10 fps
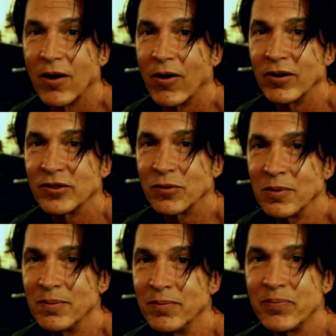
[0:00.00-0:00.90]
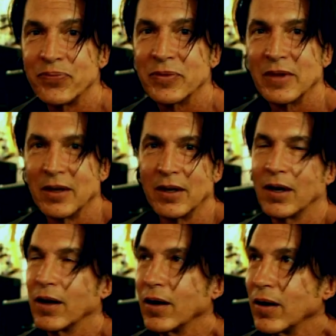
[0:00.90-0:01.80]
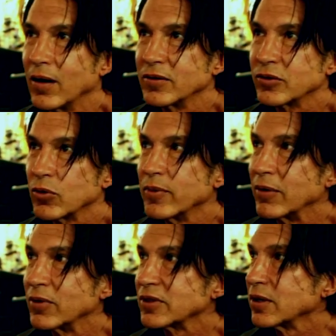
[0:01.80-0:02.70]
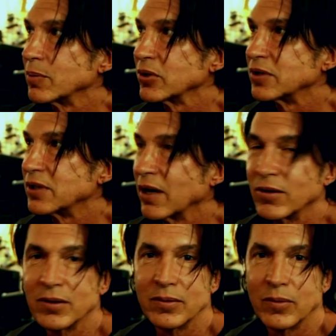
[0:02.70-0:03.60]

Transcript: Artist Room. This is a room they recently put together.